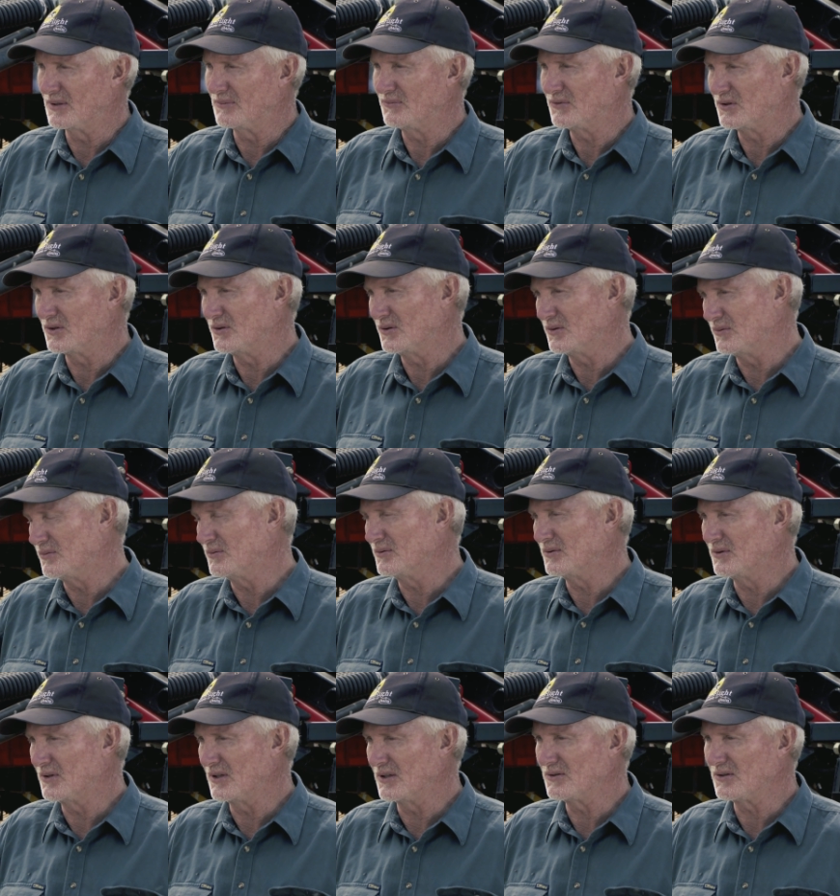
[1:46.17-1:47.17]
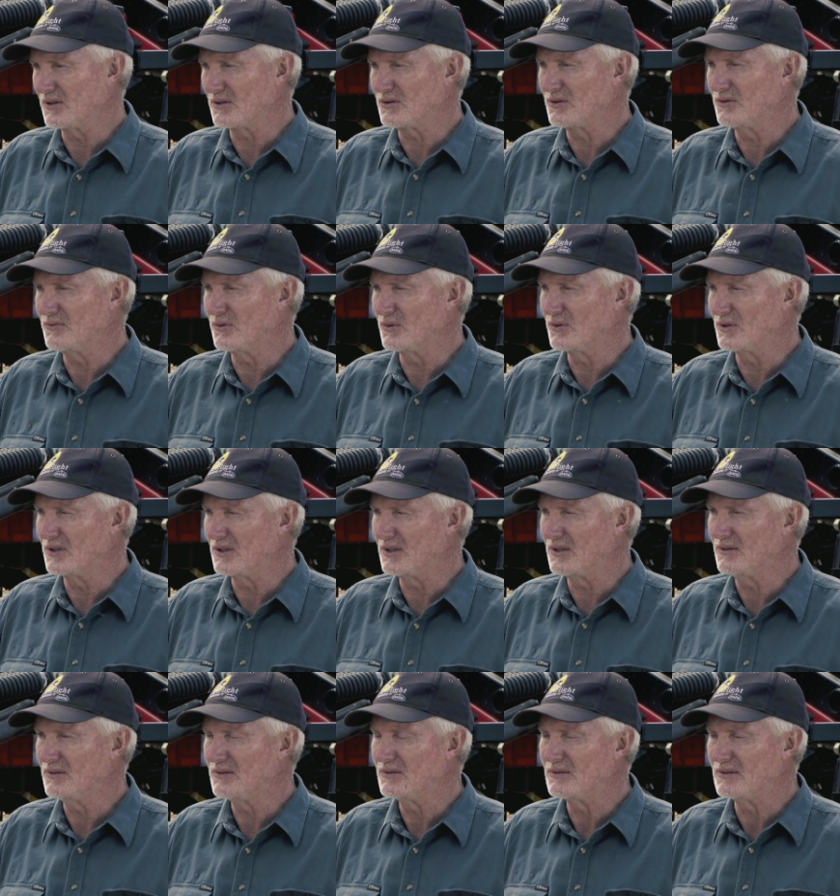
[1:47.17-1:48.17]
um, to do things like
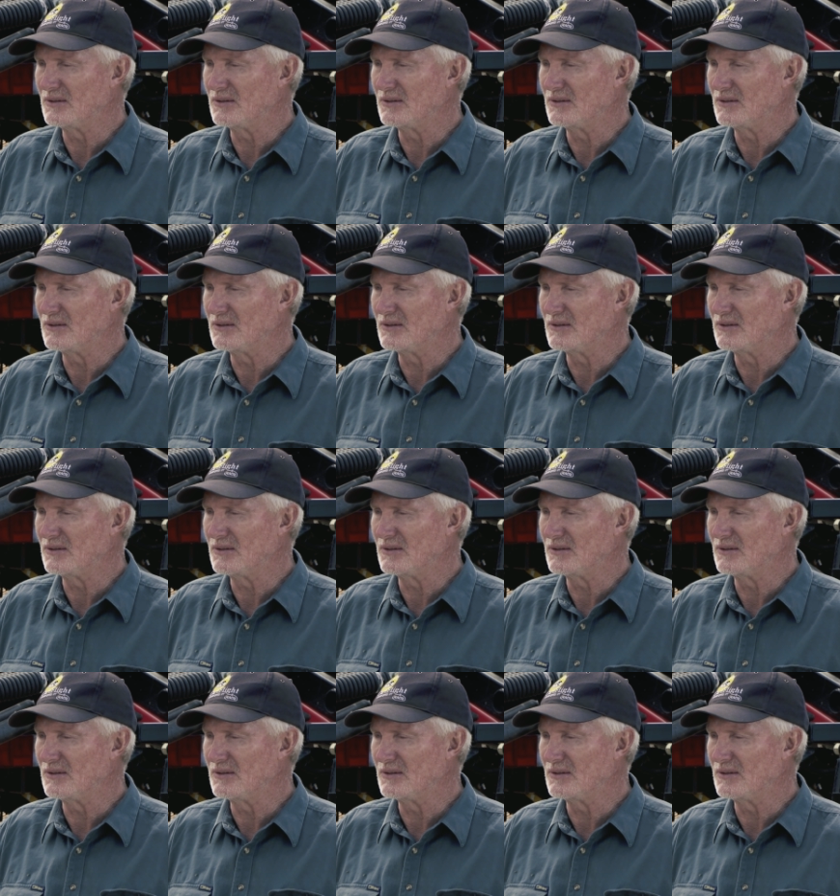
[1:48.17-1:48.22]
2,4-D,